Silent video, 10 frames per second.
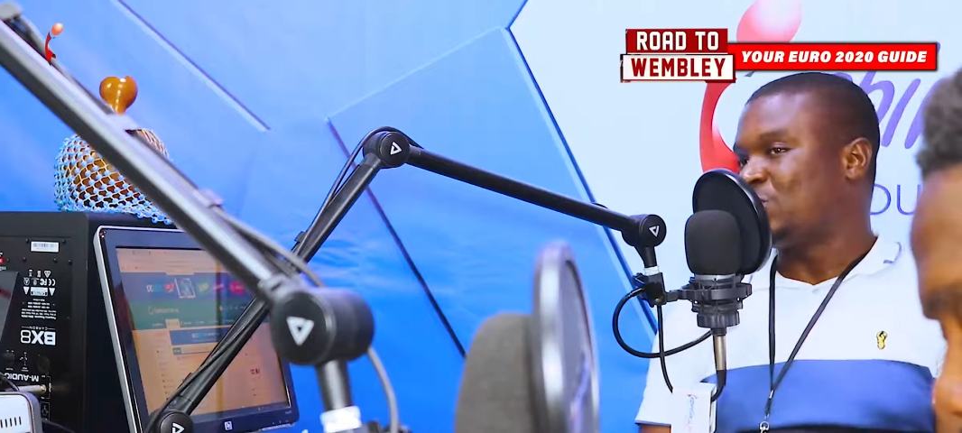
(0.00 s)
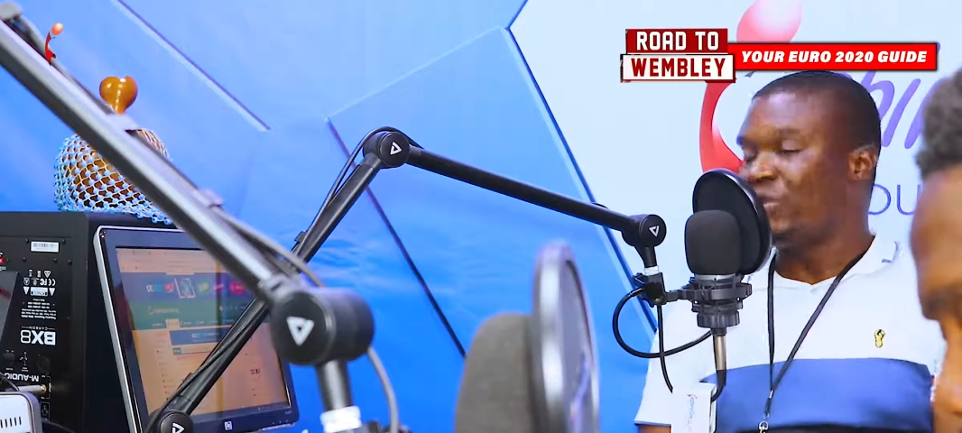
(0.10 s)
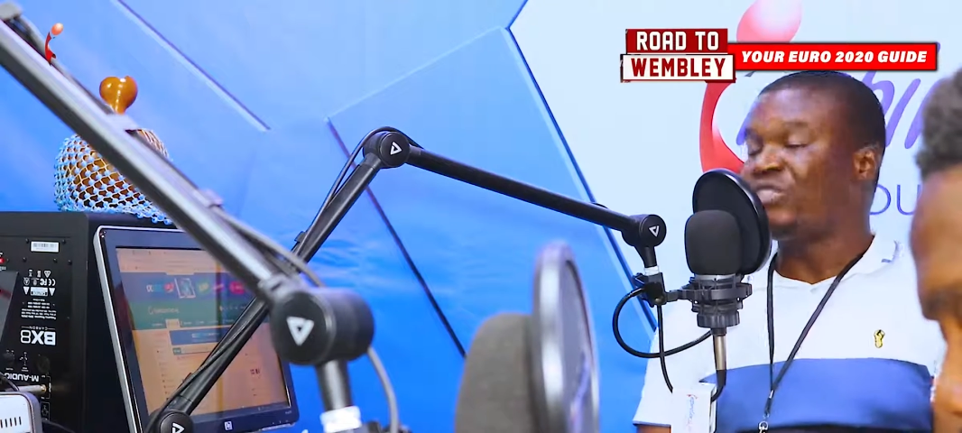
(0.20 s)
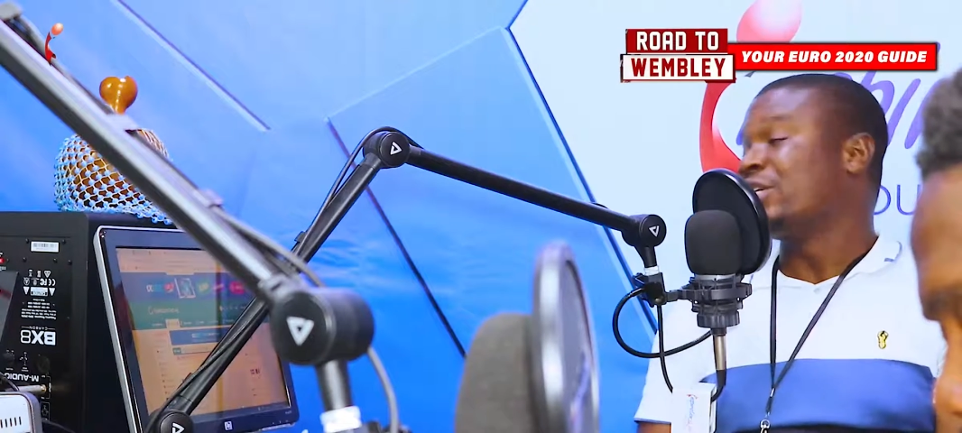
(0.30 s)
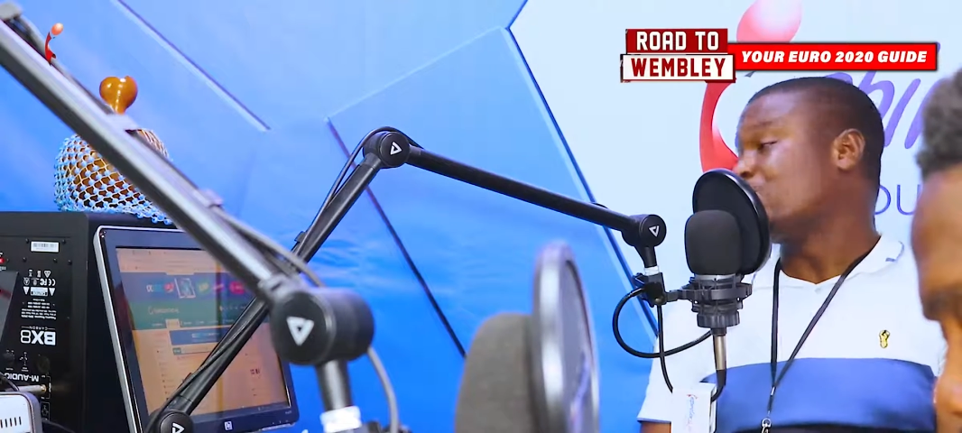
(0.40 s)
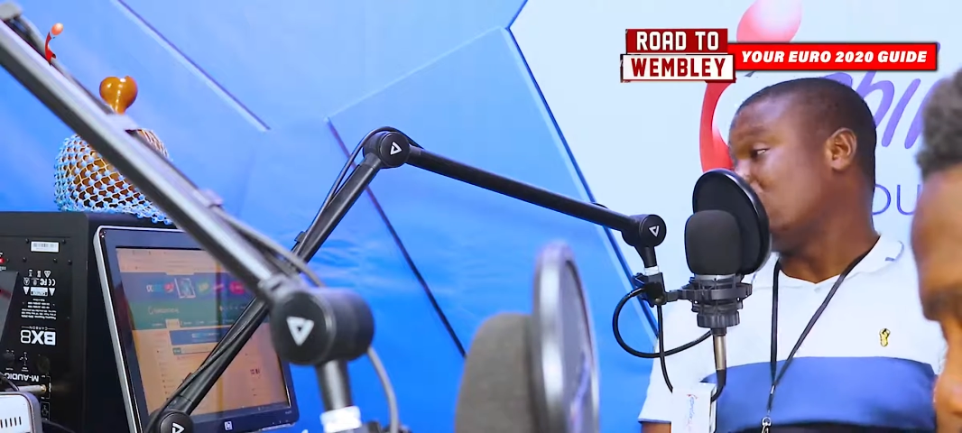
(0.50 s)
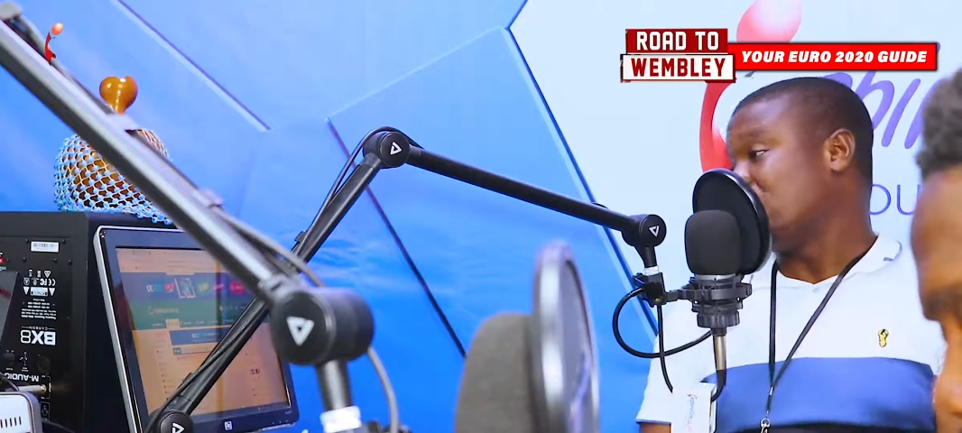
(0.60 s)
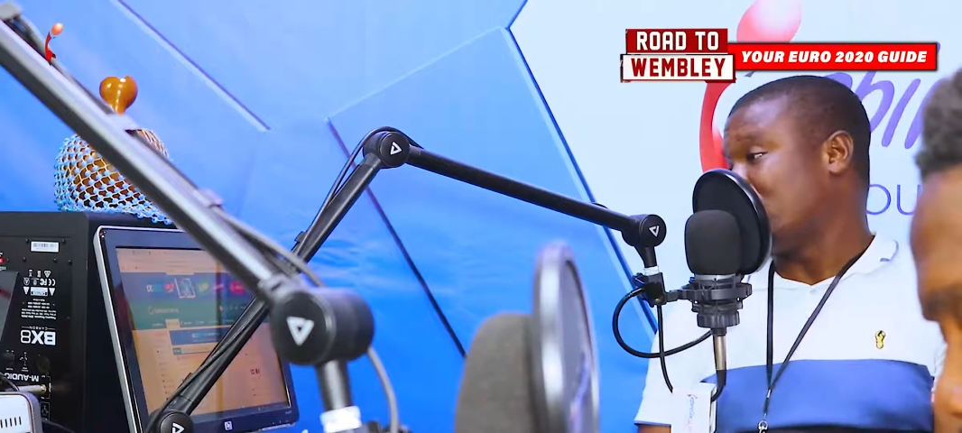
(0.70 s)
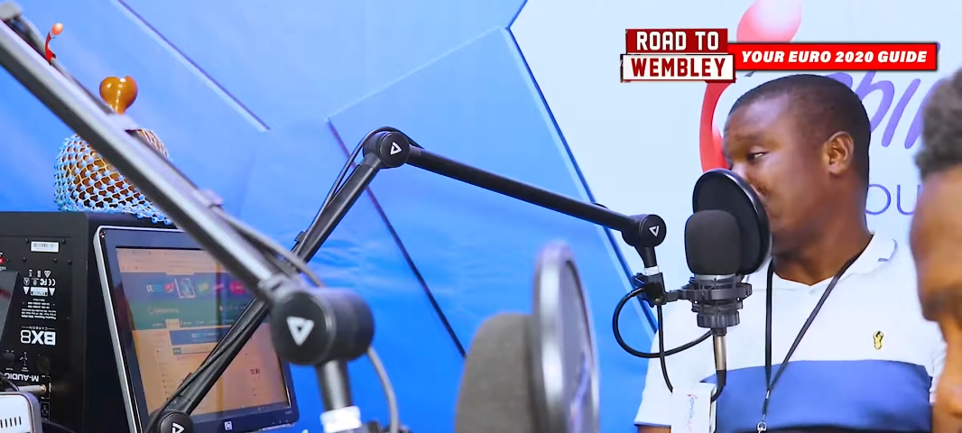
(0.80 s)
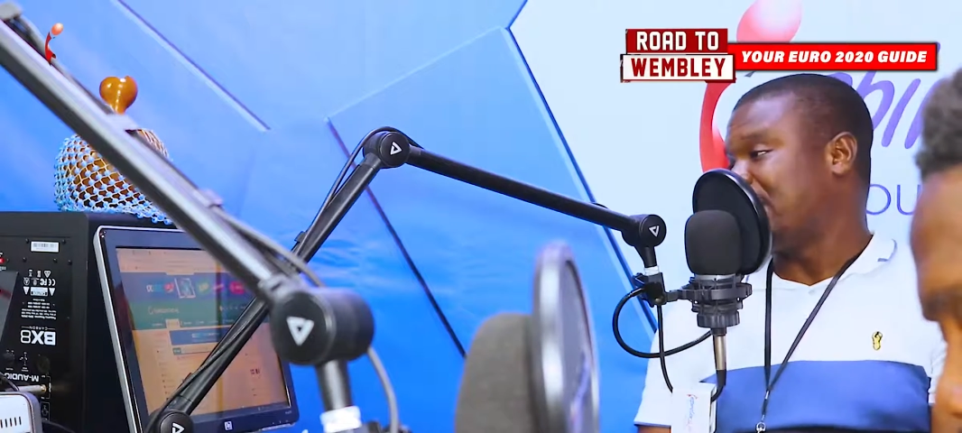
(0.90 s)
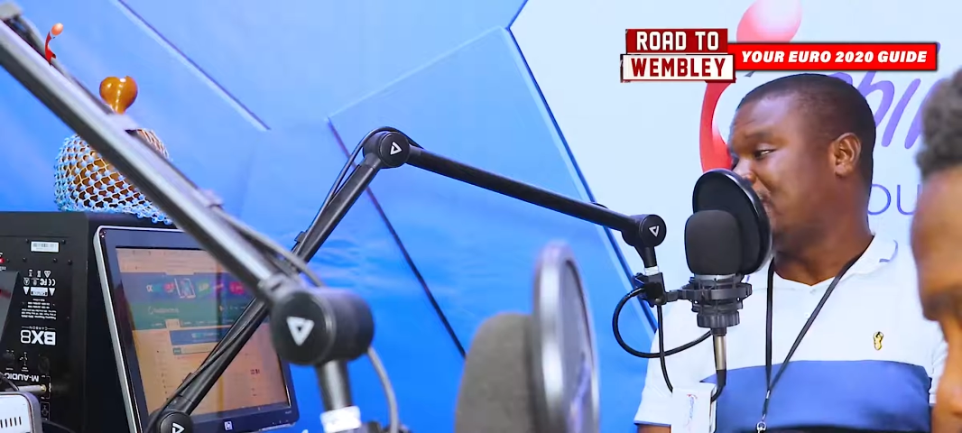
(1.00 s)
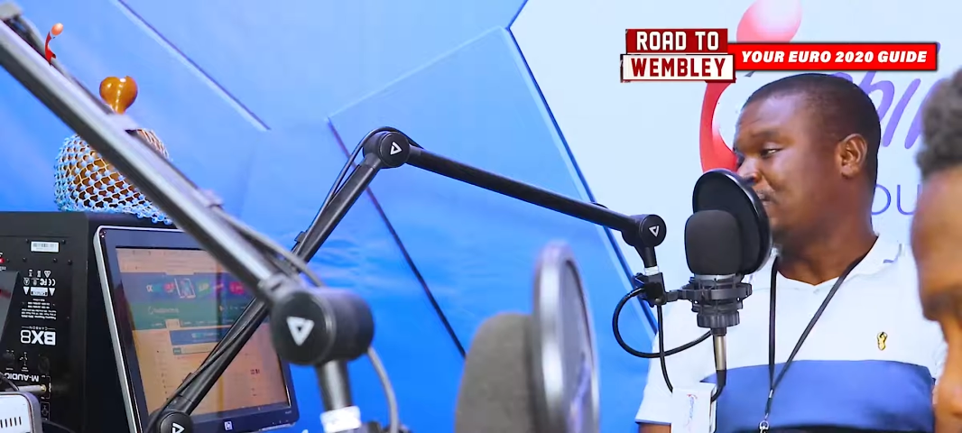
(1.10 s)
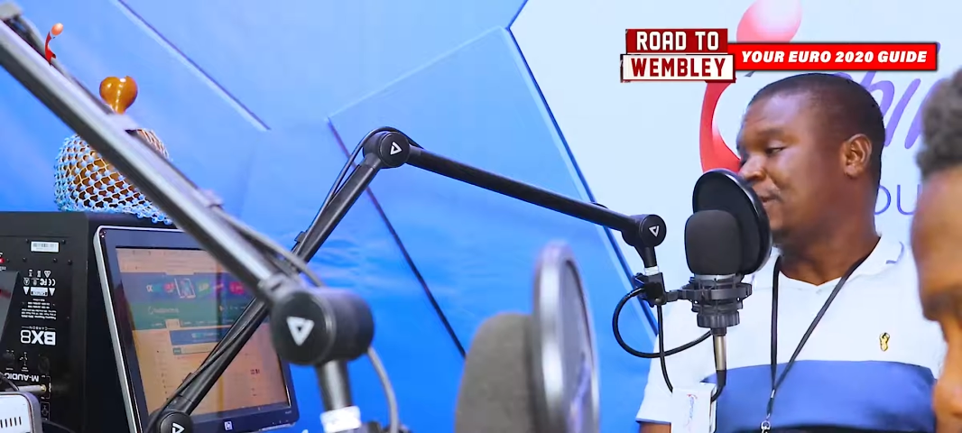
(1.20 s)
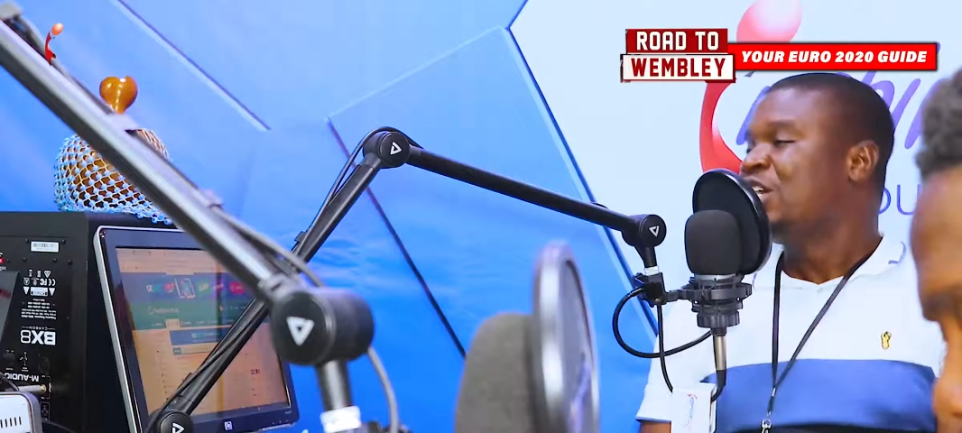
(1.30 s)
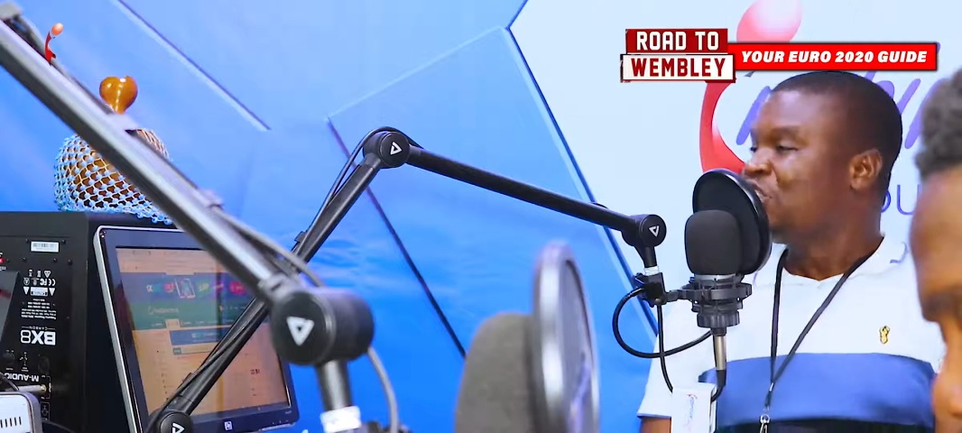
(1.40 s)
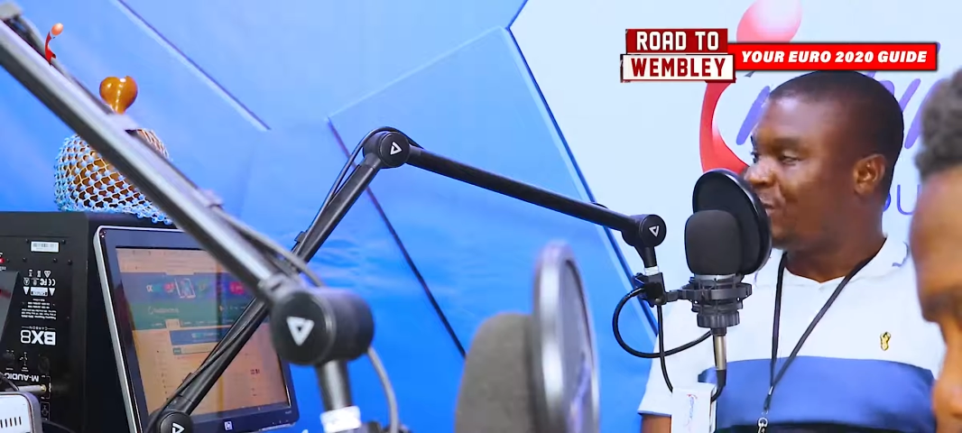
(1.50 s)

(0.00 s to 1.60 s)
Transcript: So what we've seen throughout the tournament as well.